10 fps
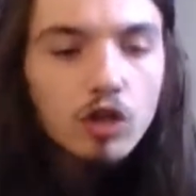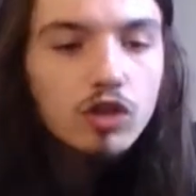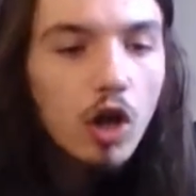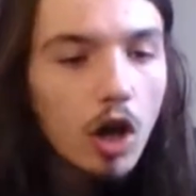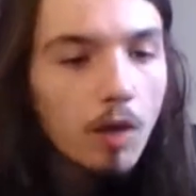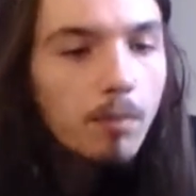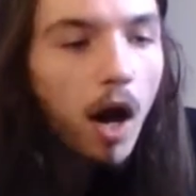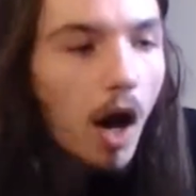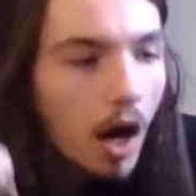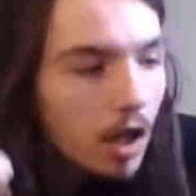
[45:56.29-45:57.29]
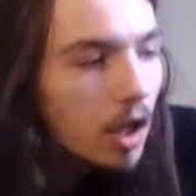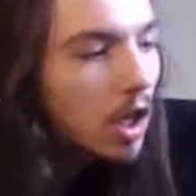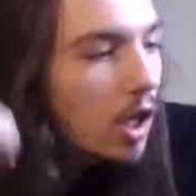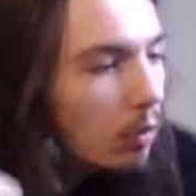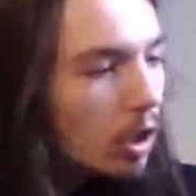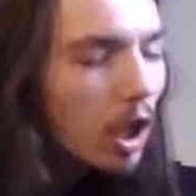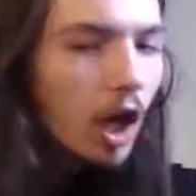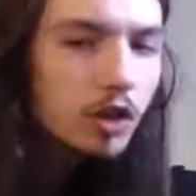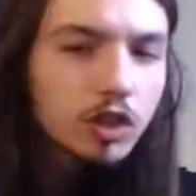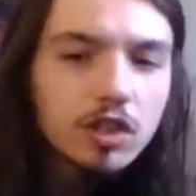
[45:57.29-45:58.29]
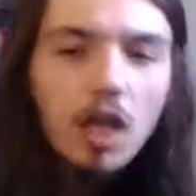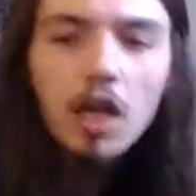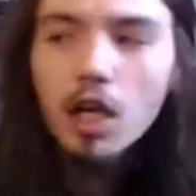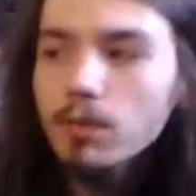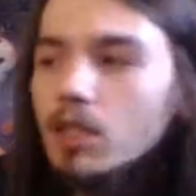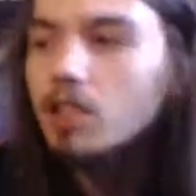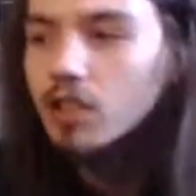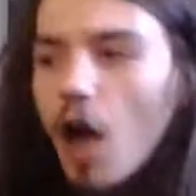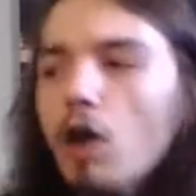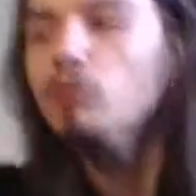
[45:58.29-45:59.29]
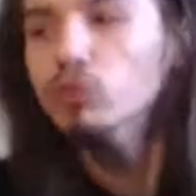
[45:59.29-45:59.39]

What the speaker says: Sub party, 100 subs. Let's go.